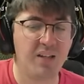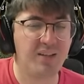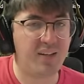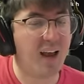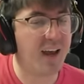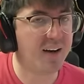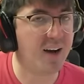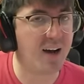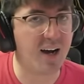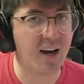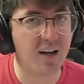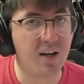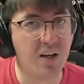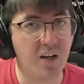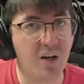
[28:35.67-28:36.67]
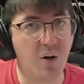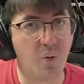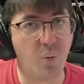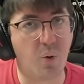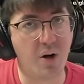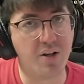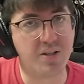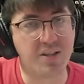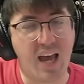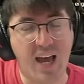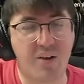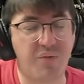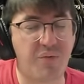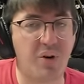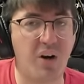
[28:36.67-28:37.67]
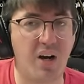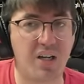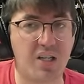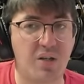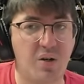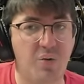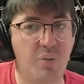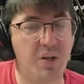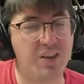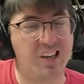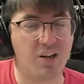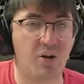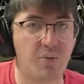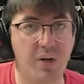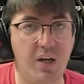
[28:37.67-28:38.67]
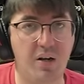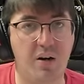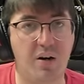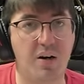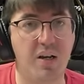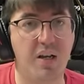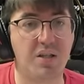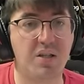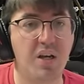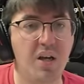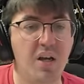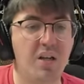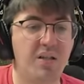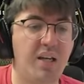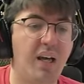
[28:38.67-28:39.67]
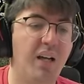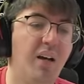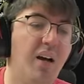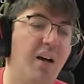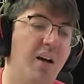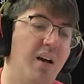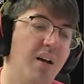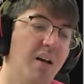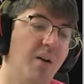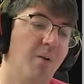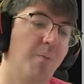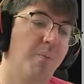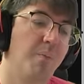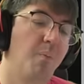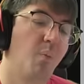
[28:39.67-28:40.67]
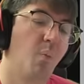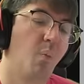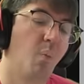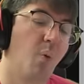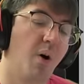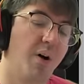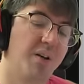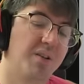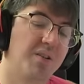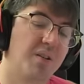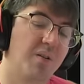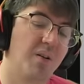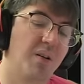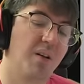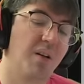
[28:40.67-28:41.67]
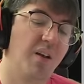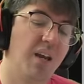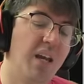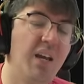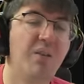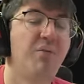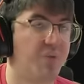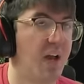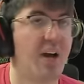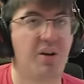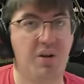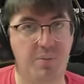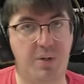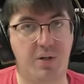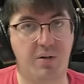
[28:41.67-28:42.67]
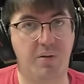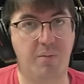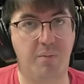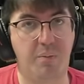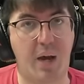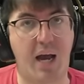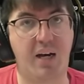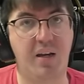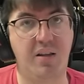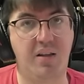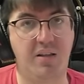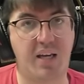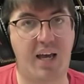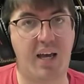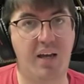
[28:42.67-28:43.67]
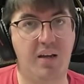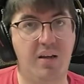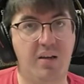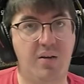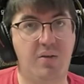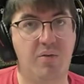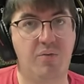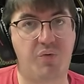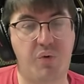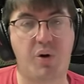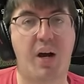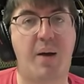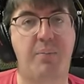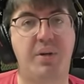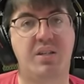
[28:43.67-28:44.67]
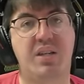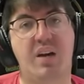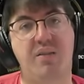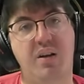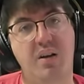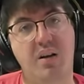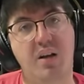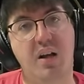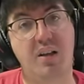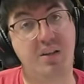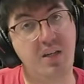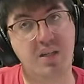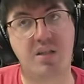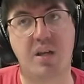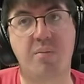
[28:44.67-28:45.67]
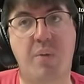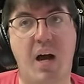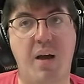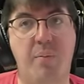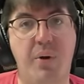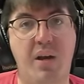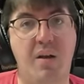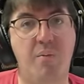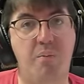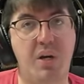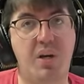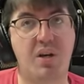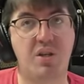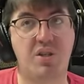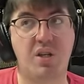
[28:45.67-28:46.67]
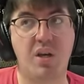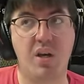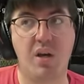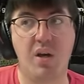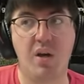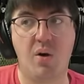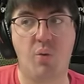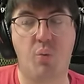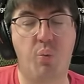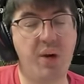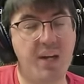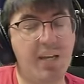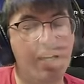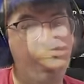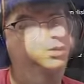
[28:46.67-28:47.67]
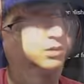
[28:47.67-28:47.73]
Tenha was that for us with the Korean audience. Tenha was invaluable back in the day for Epic 7, at least in my opinion, because we didn't